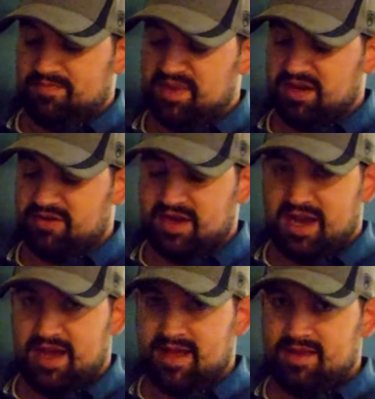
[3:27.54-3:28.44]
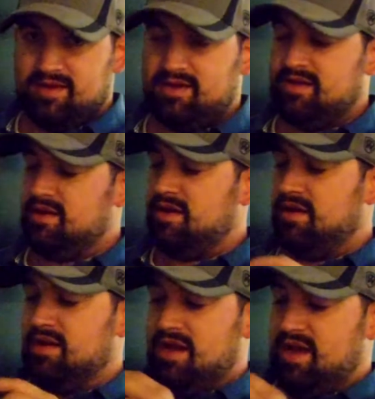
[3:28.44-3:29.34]
bigger knot
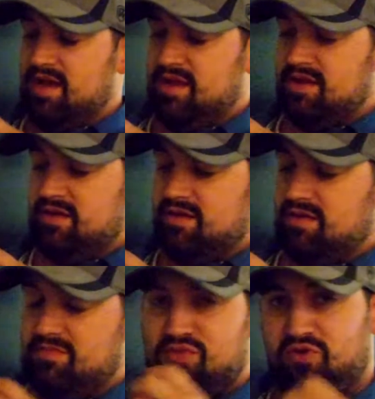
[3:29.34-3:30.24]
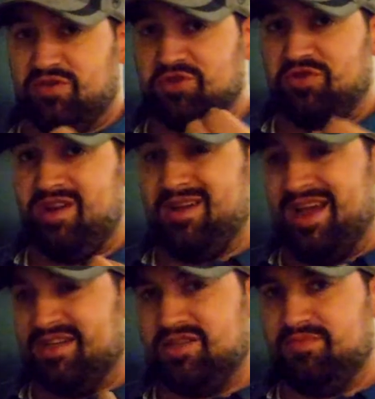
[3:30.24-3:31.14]
and more string
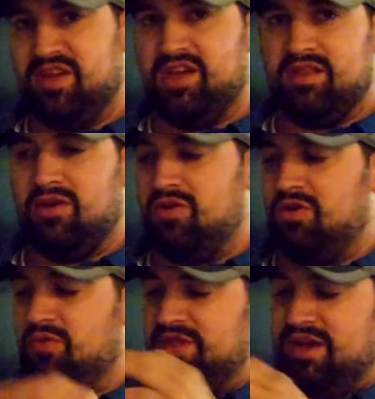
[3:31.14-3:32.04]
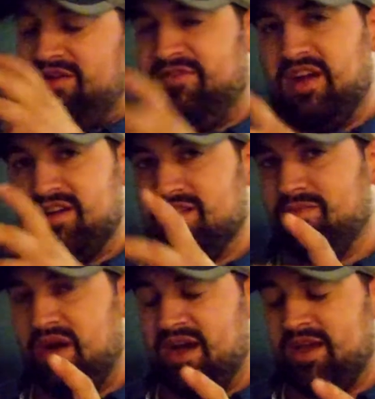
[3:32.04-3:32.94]
actually being in the hole without affecting
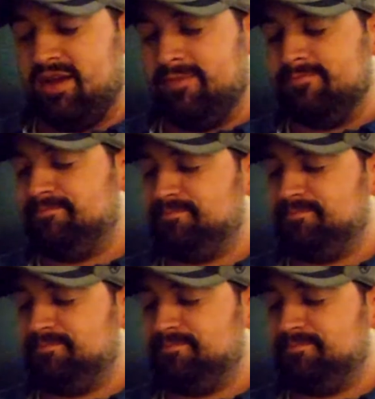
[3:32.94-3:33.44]
the pocket,